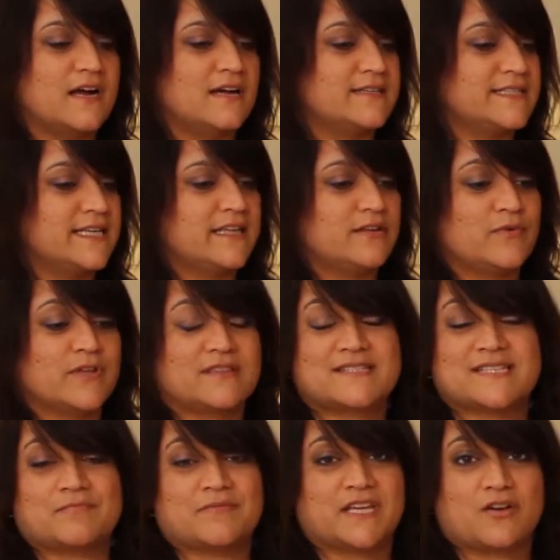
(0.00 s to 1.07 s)
dealing with
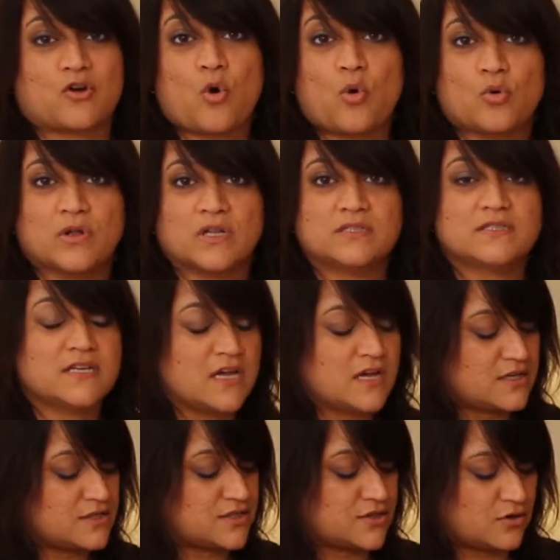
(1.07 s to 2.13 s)
something cold.
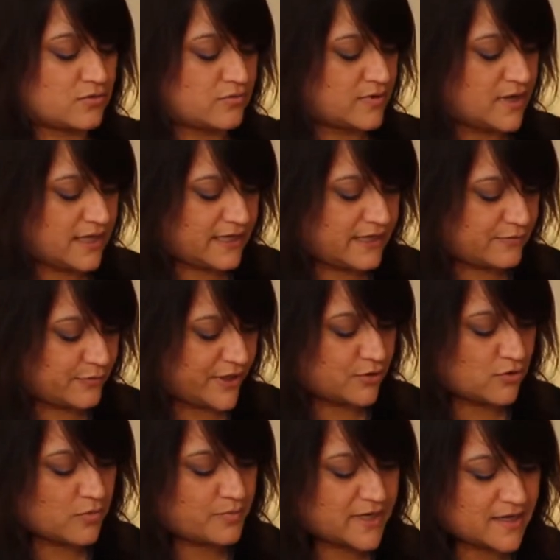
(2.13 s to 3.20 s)
So when you
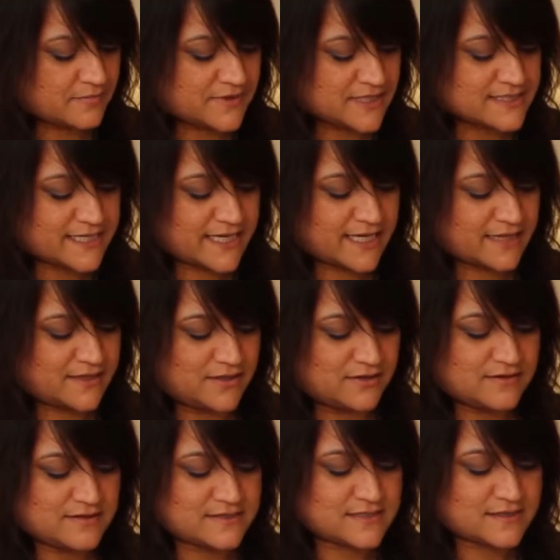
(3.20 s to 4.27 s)
open up this kit,
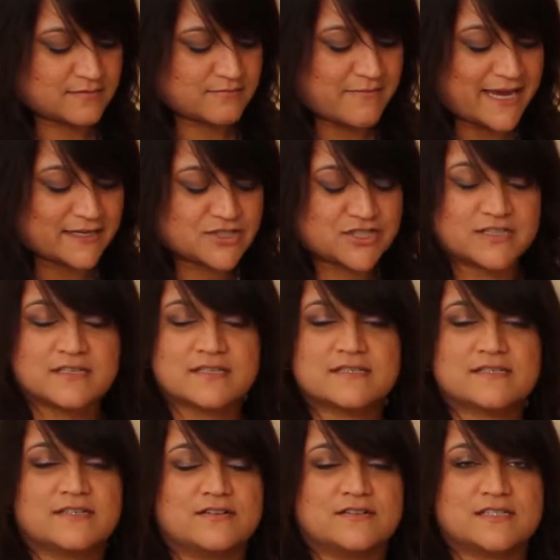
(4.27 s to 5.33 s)
there's
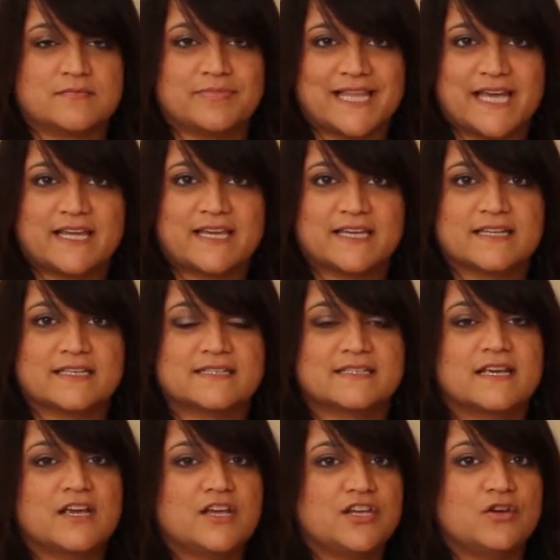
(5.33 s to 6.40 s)
matches, there's a blanket.
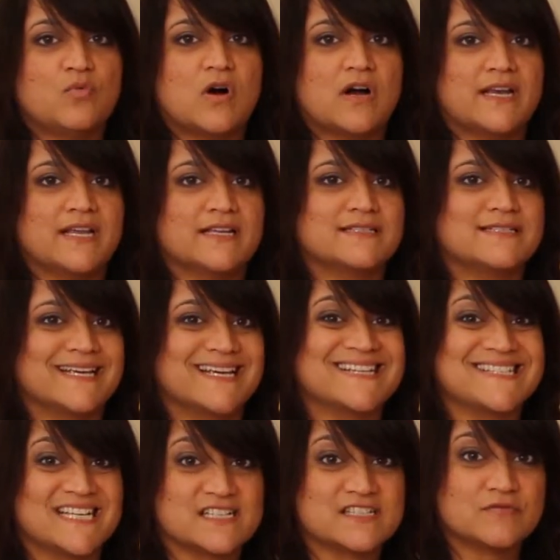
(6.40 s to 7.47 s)
You want it
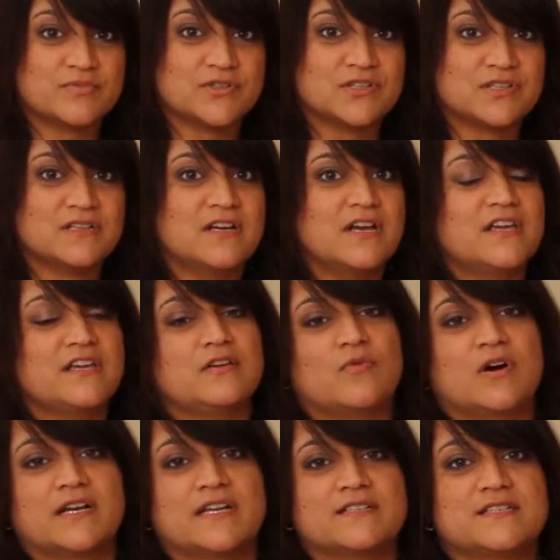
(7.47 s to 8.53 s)
accessible. You
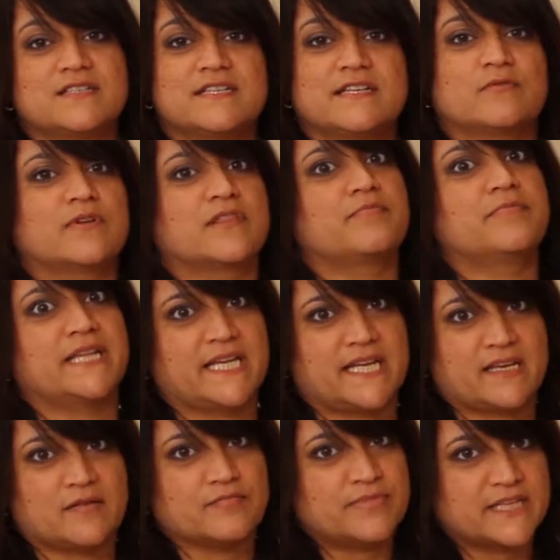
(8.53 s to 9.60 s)
want it to deal with
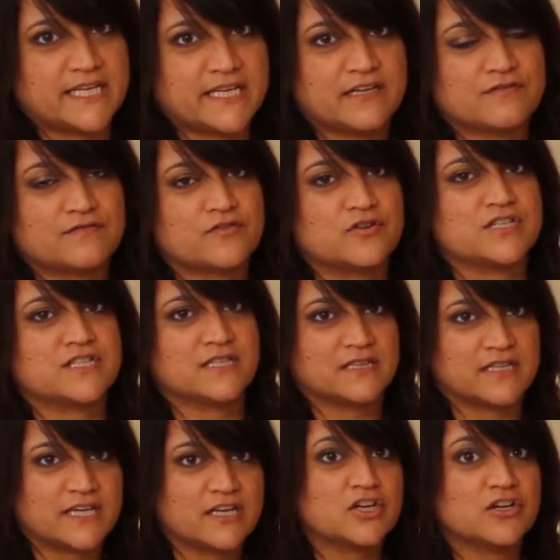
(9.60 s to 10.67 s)
bleeding. Bleeding,
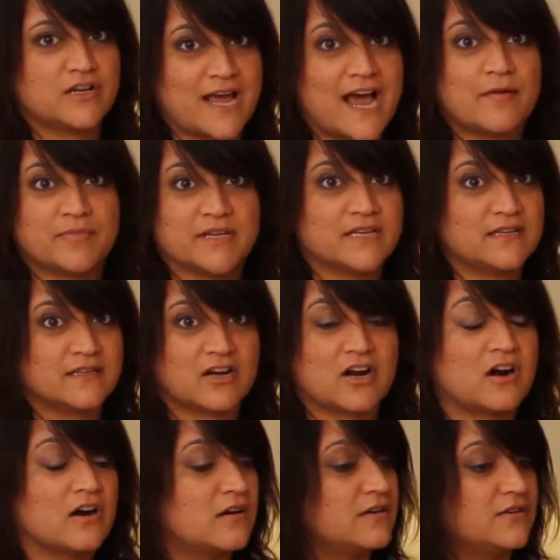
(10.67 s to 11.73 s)
unfortunately, could happen in the
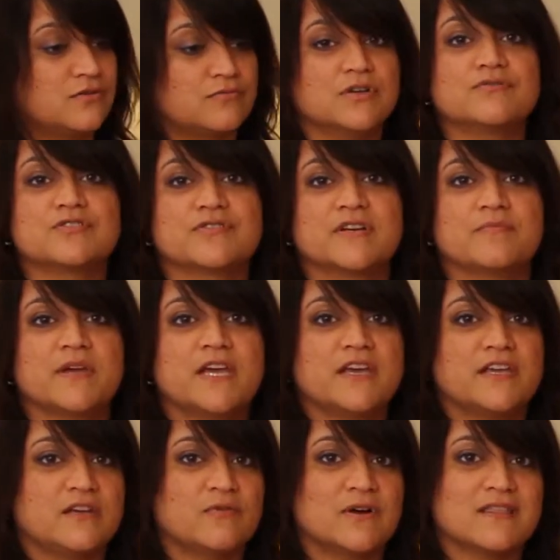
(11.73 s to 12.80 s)
car on a road trip.
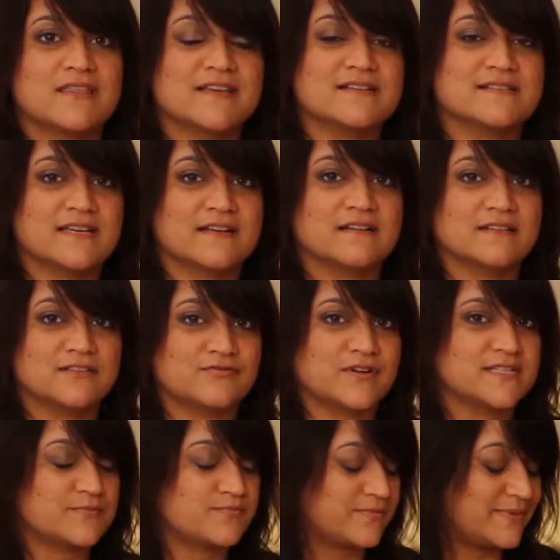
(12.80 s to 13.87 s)
You want things that'll
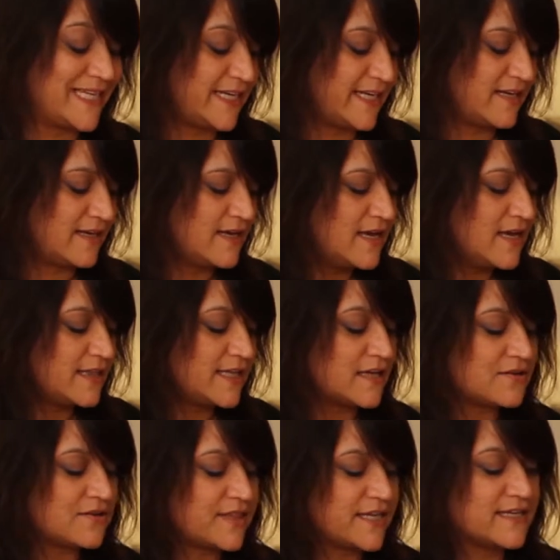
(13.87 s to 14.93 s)
address bleeding. The
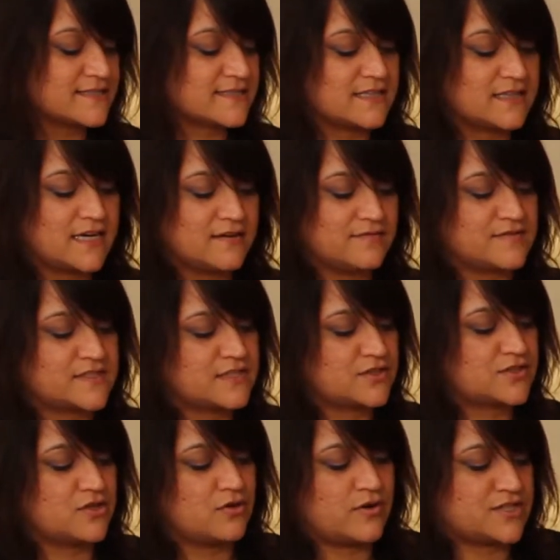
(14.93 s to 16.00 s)
other thing is gloves.
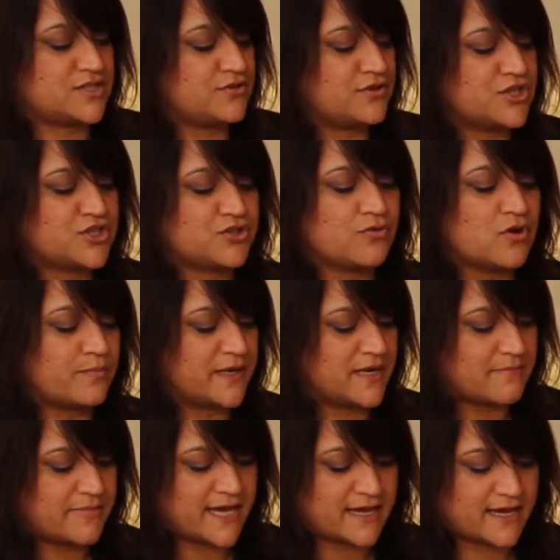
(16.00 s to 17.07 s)
So as soon as you open a
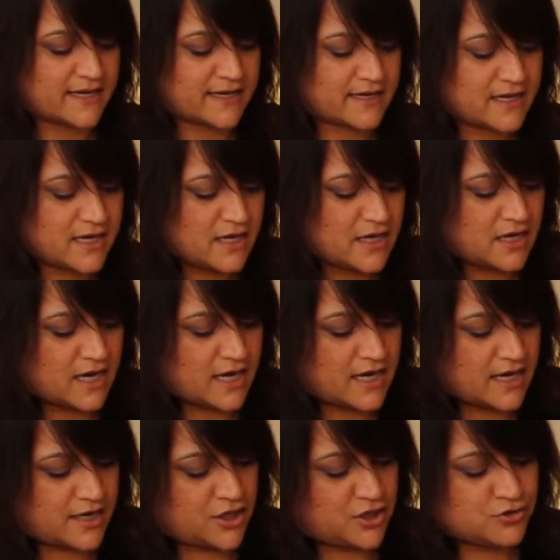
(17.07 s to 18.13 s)
bag,
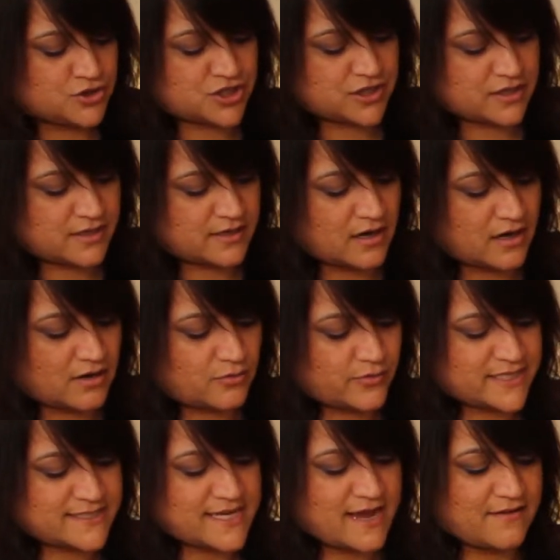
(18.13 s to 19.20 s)
you should
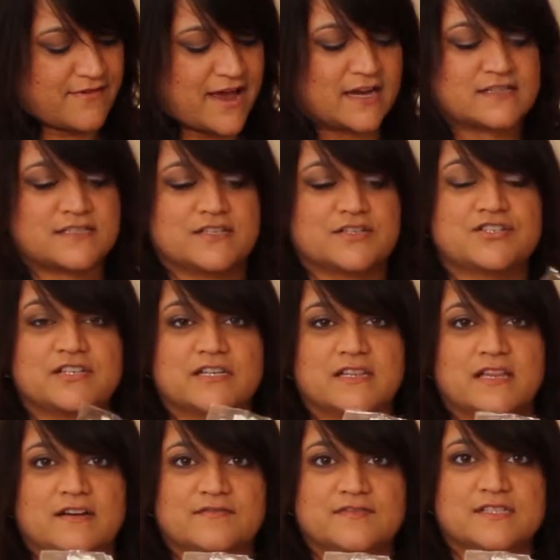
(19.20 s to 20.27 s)
always have access to
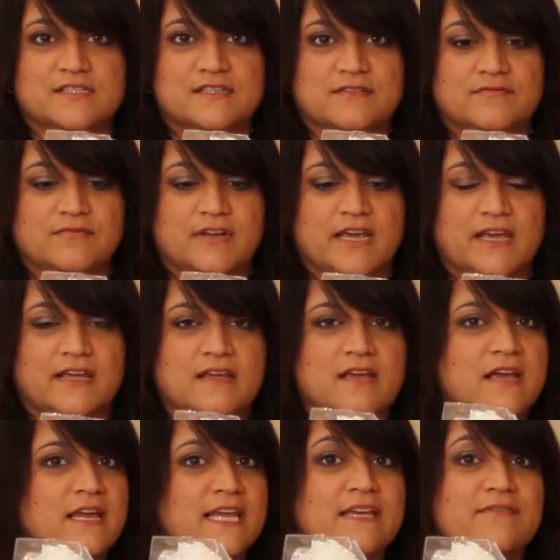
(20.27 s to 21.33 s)
gloves, okay?
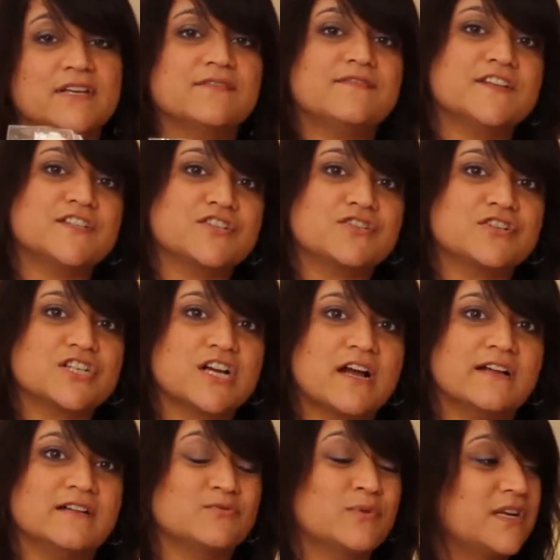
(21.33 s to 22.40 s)
Even if it's your
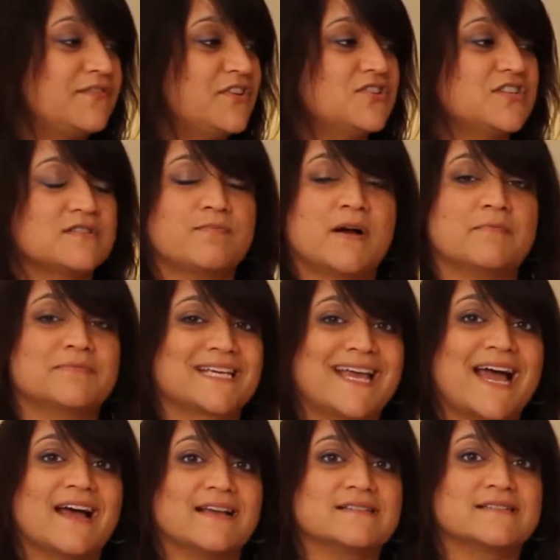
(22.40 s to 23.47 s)
child, what if you just pumped
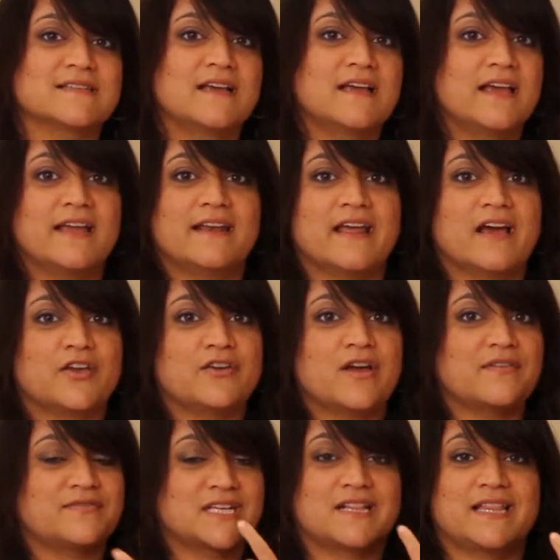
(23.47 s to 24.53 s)
gas and now you
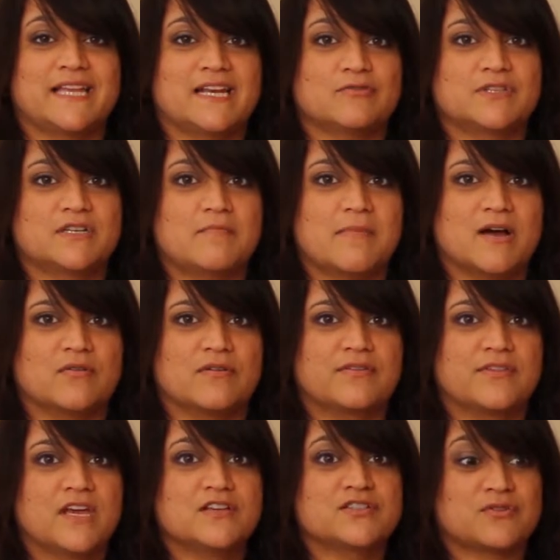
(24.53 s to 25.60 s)
have to clean out their mouth?
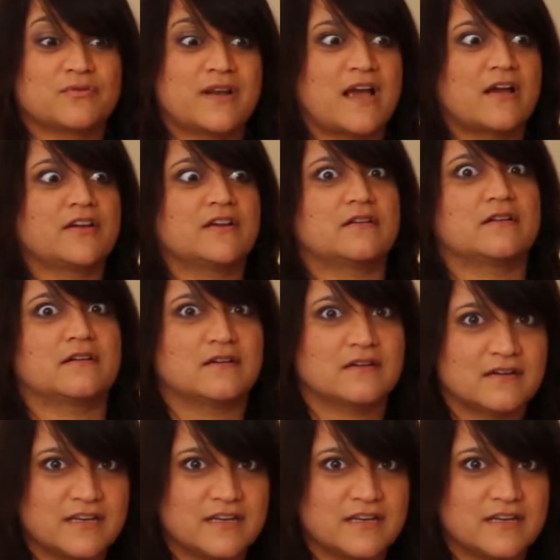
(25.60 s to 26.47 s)
So now you're,